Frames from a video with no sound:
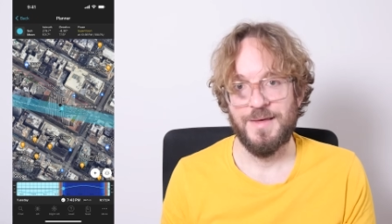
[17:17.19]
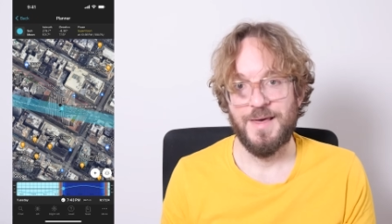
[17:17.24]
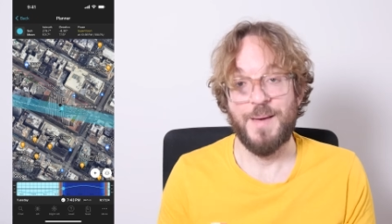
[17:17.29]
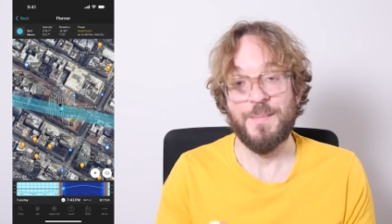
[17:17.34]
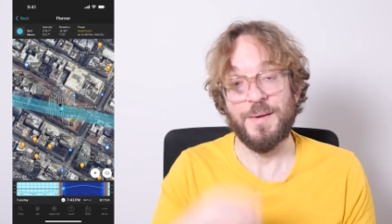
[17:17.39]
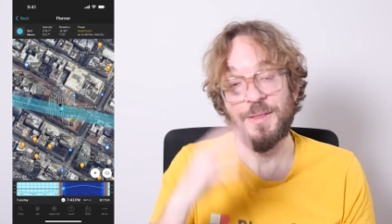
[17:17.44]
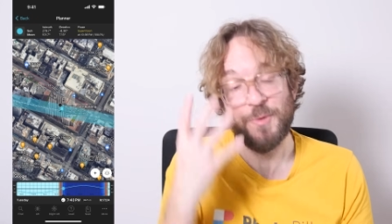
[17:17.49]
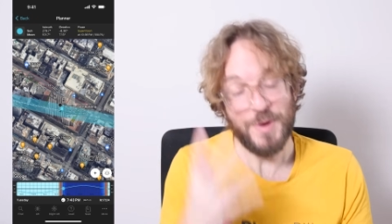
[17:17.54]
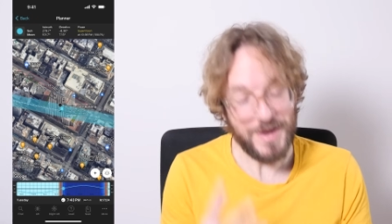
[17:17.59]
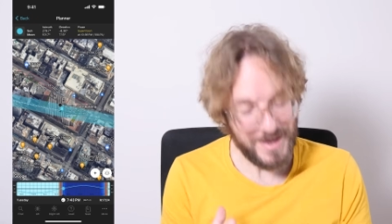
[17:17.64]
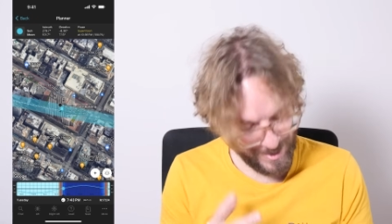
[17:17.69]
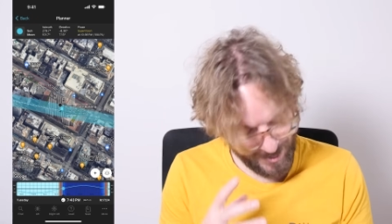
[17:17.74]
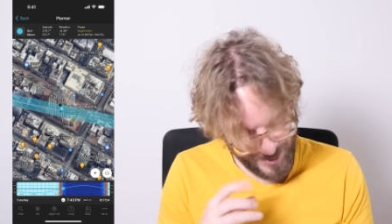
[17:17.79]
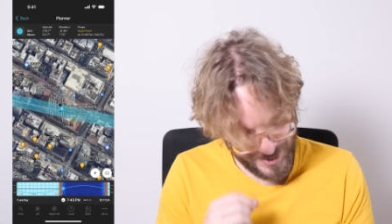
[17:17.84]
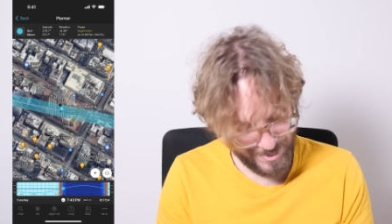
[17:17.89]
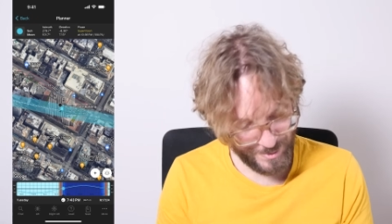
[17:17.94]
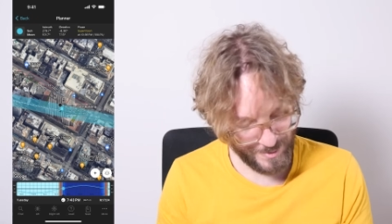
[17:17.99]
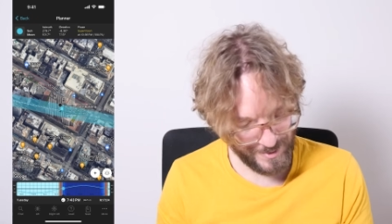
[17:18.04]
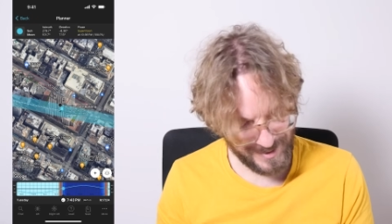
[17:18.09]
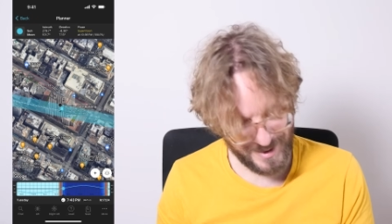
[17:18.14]
And by the way, if you
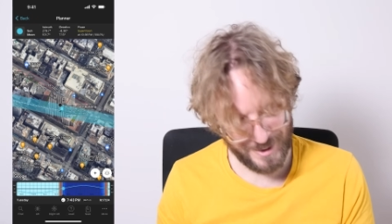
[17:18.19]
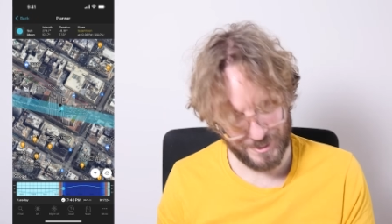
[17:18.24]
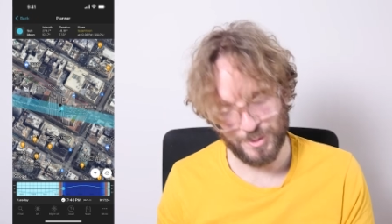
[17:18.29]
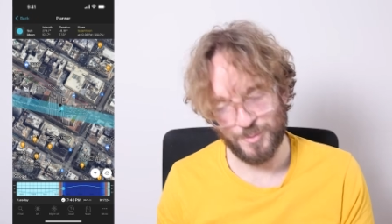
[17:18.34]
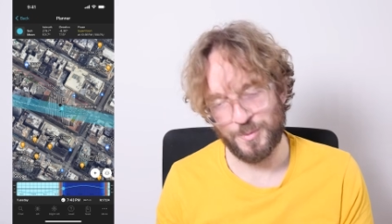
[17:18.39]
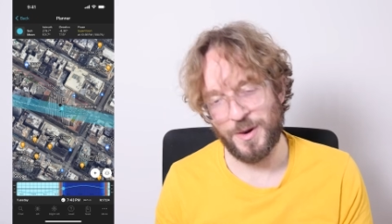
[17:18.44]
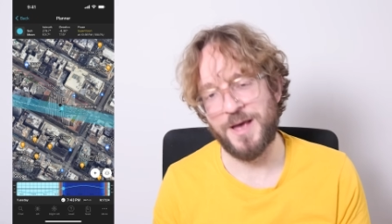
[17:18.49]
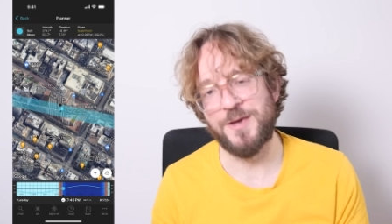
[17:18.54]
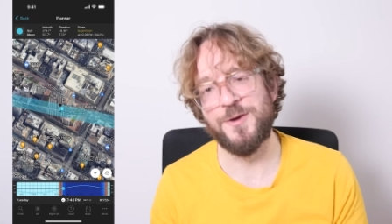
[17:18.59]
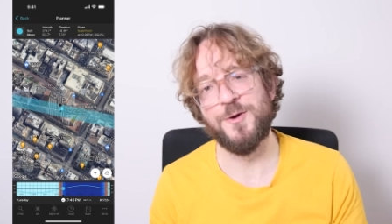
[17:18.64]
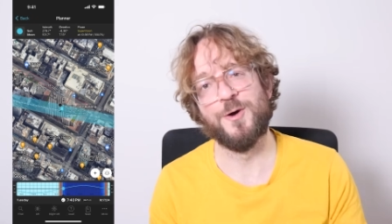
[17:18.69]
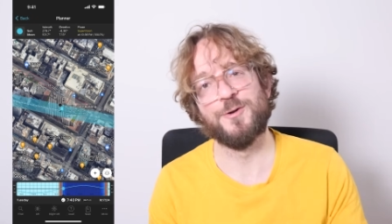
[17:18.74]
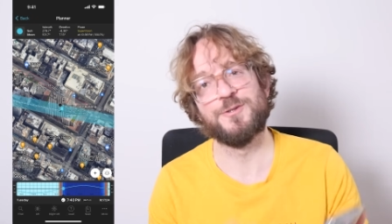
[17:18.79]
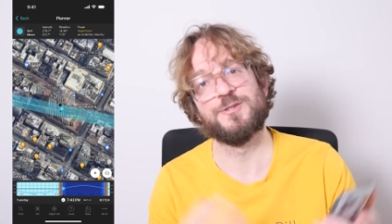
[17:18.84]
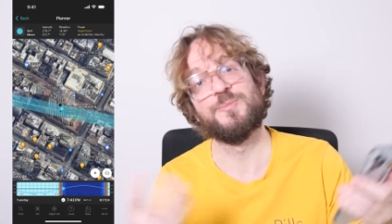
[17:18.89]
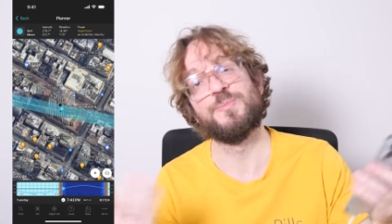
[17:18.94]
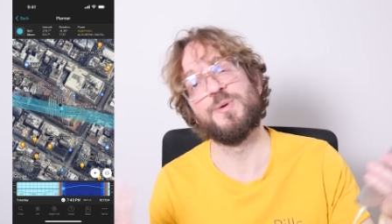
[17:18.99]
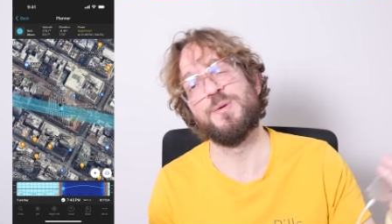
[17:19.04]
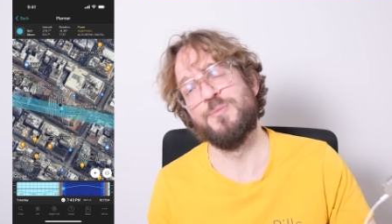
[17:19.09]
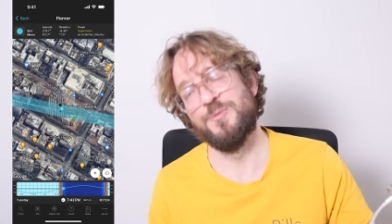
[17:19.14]
still learn how to plan your
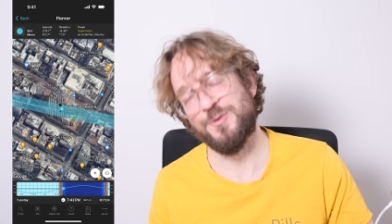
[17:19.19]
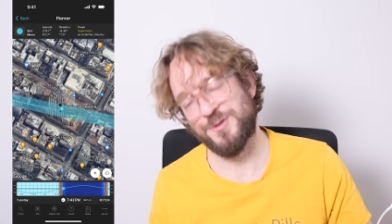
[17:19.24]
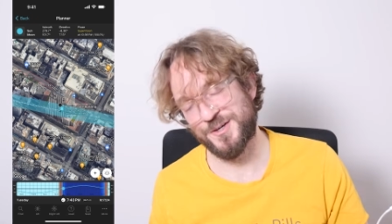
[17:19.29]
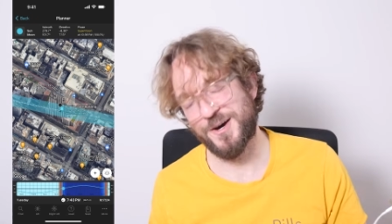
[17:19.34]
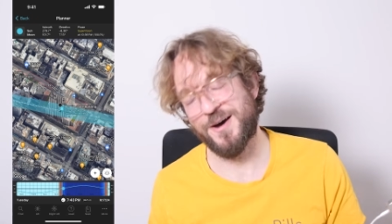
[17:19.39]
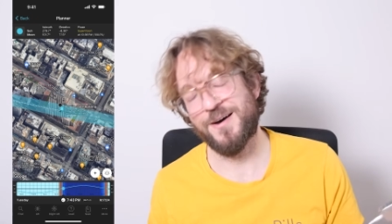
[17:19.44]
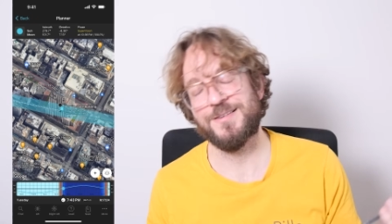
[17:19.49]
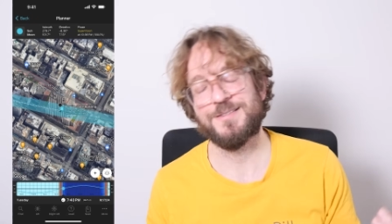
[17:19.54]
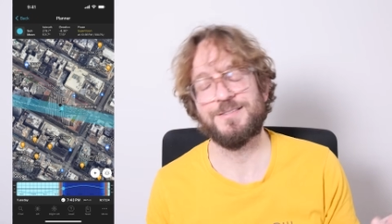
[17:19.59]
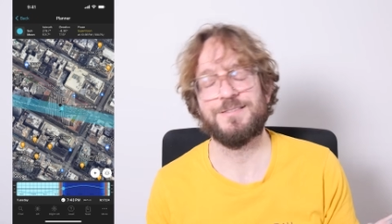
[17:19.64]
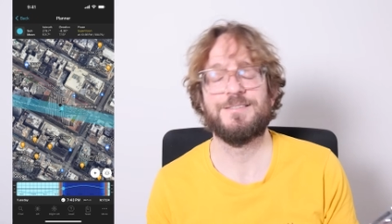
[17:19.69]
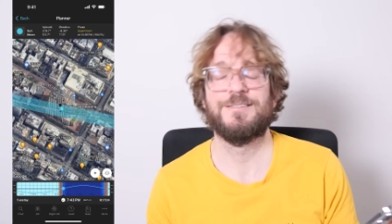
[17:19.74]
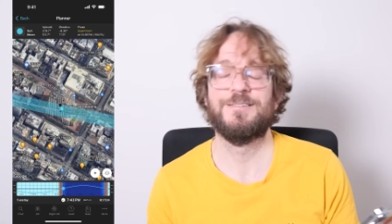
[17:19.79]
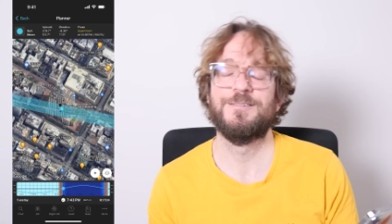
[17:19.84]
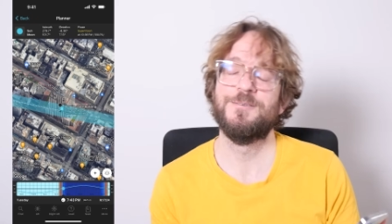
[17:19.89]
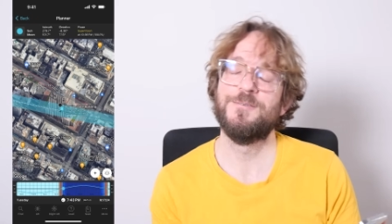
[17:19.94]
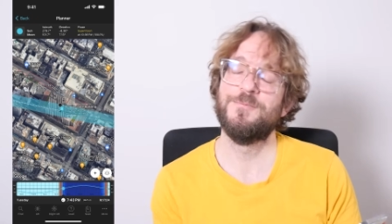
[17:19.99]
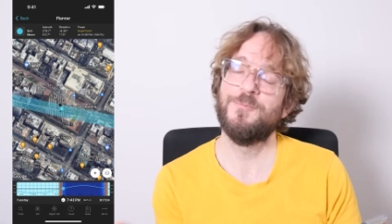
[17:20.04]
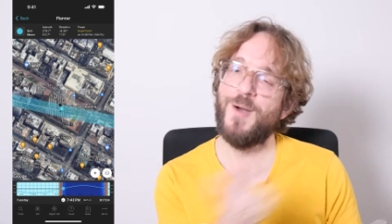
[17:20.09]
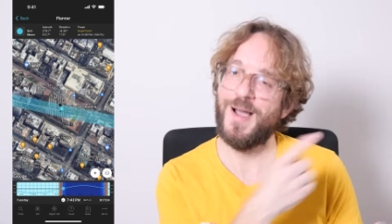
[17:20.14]
supermoon shots,
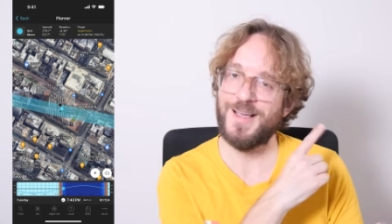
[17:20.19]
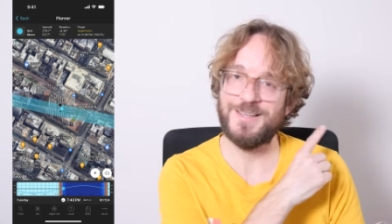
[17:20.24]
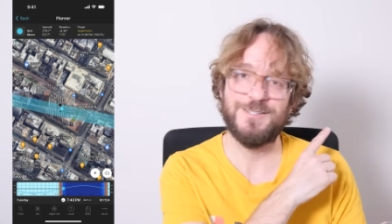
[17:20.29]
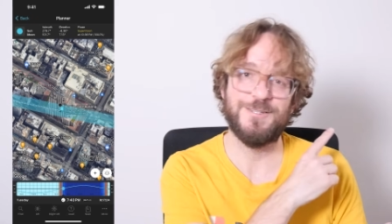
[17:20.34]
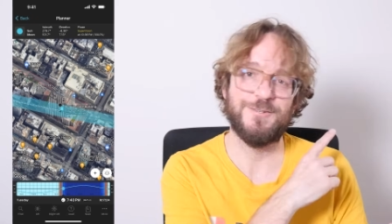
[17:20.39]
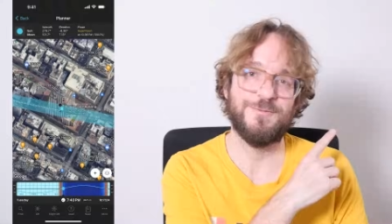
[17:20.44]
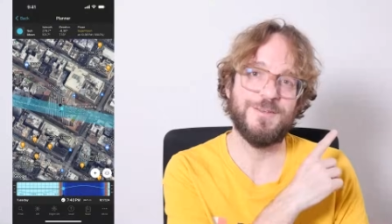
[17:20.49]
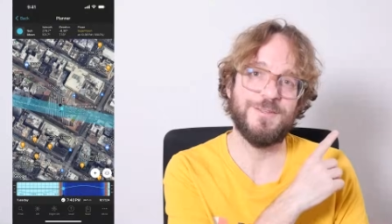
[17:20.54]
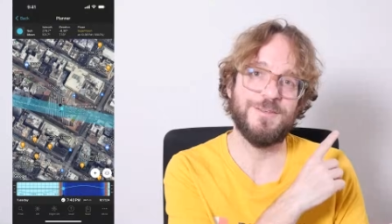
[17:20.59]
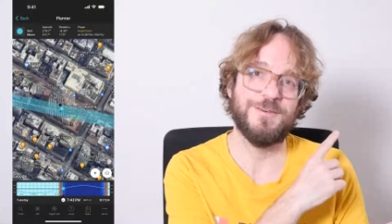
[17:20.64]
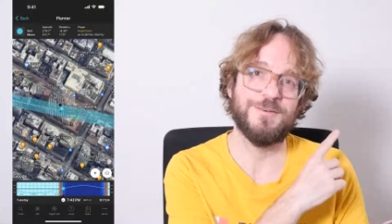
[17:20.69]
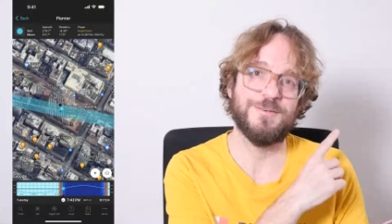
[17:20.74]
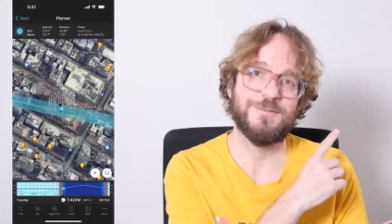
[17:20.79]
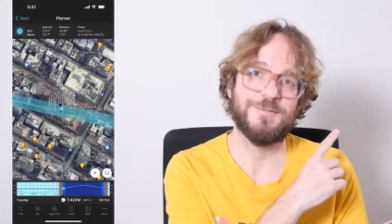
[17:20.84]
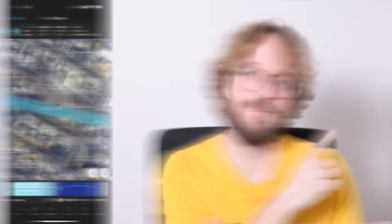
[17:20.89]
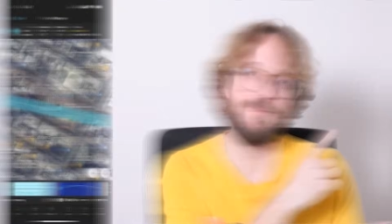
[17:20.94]
watch this video.